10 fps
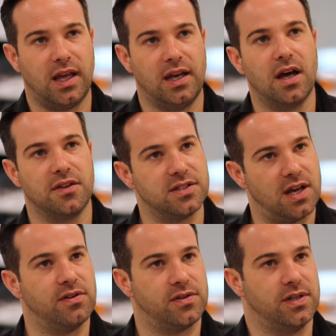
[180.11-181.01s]
in other
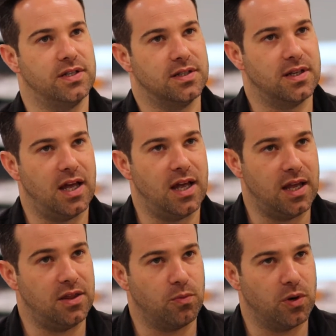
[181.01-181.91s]
territories
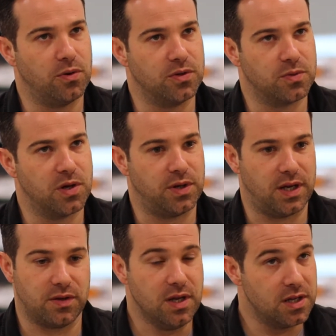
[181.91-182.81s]
in the world as well now.